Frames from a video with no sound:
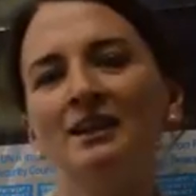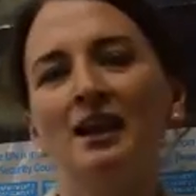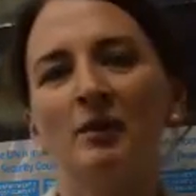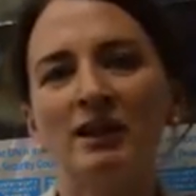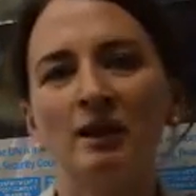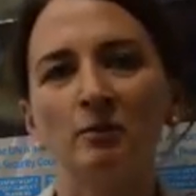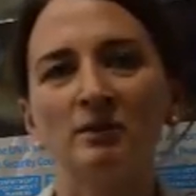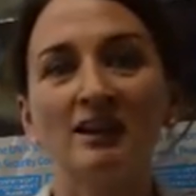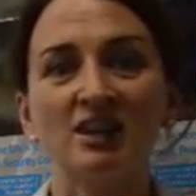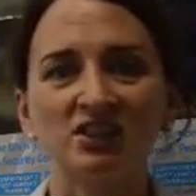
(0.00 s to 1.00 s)
and we came up with
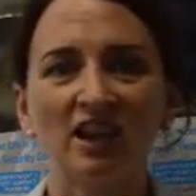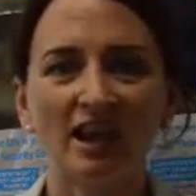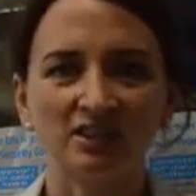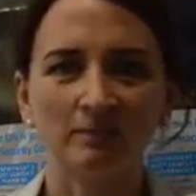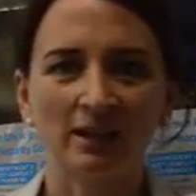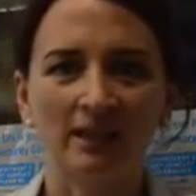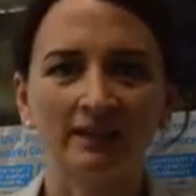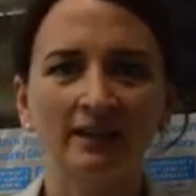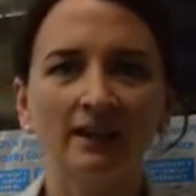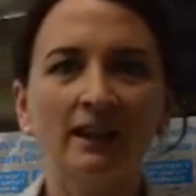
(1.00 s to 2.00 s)
a National Action
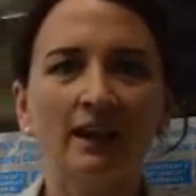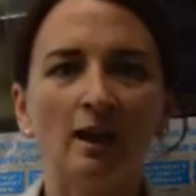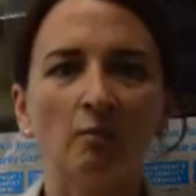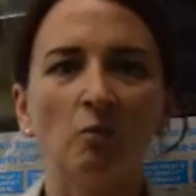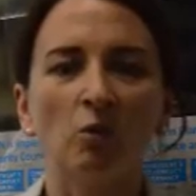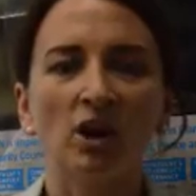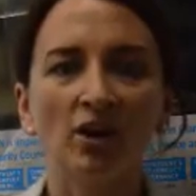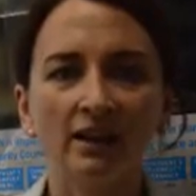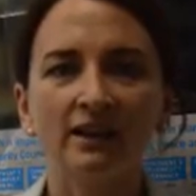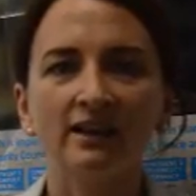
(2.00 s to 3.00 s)
Plan. We're
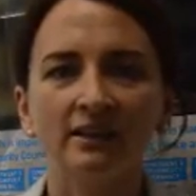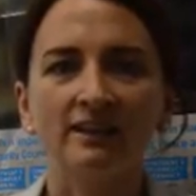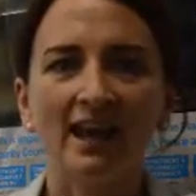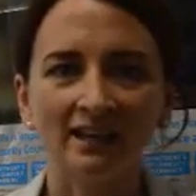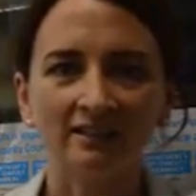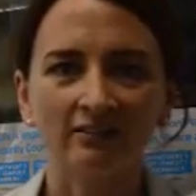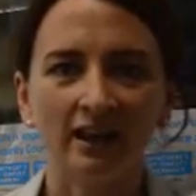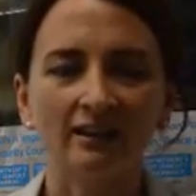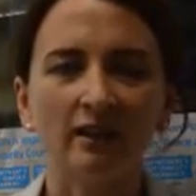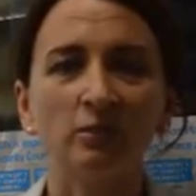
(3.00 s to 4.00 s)
currently nearing the end of
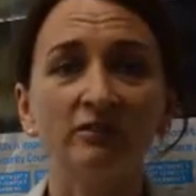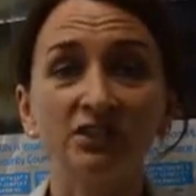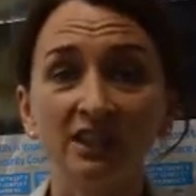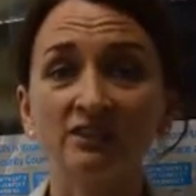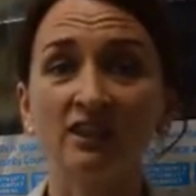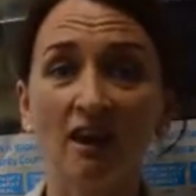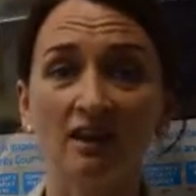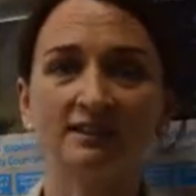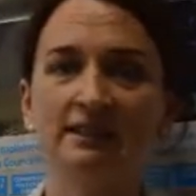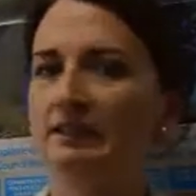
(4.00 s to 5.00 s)
that, and we've achieved a lot.